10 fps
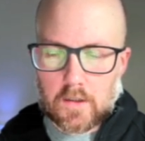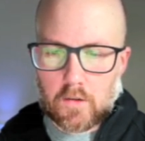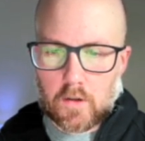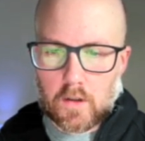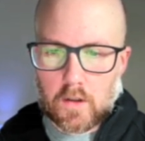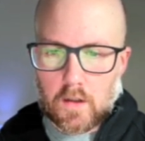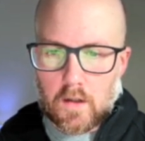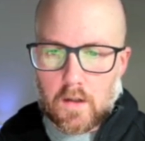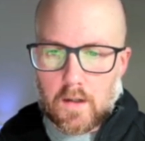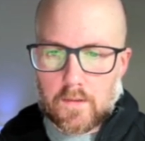order
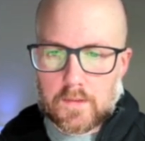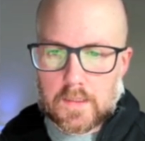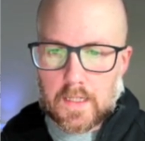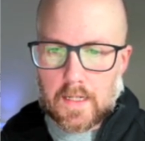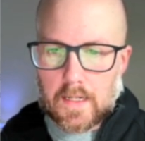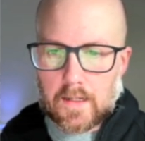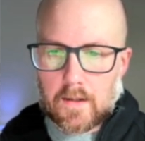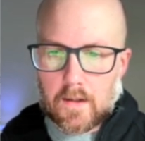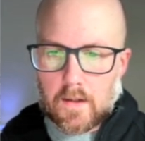of say,